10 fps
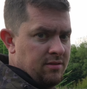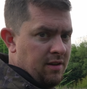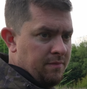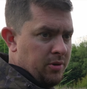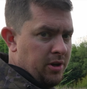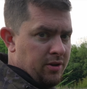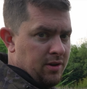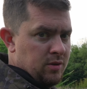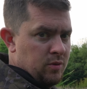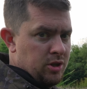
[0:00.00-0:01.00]
I've put a
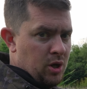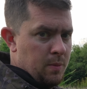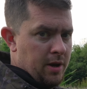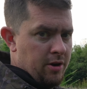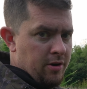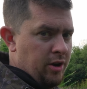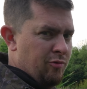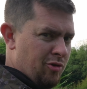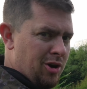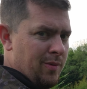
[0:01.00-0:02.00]
nice little snowman rig
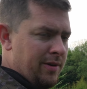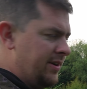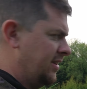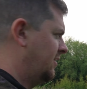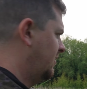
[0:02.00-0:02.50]
right where it is.